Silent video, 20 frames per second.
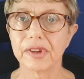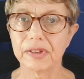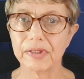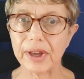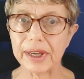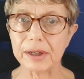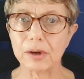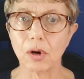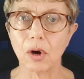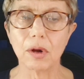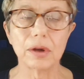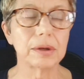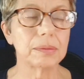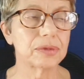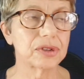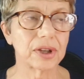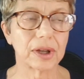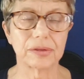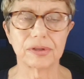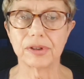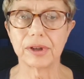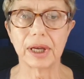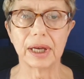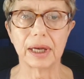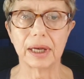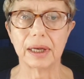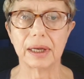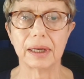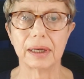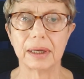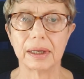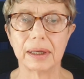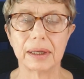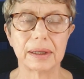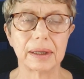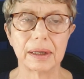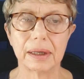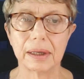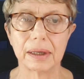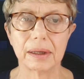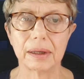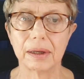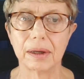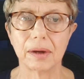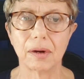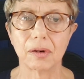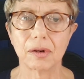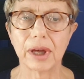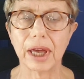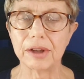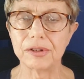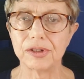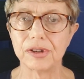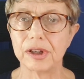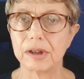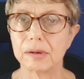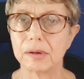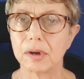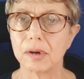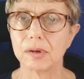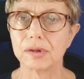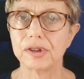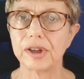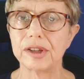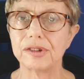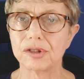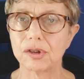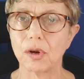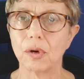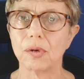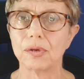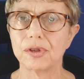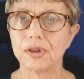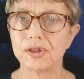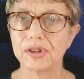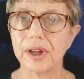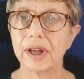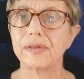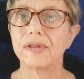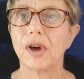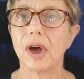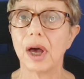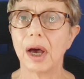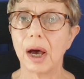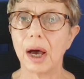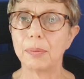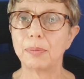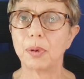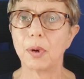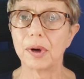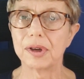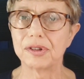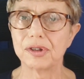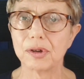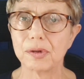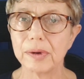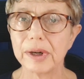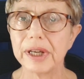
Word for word: They call themselves, uh, uh, Ocasio-Cortez calls herself a Puerto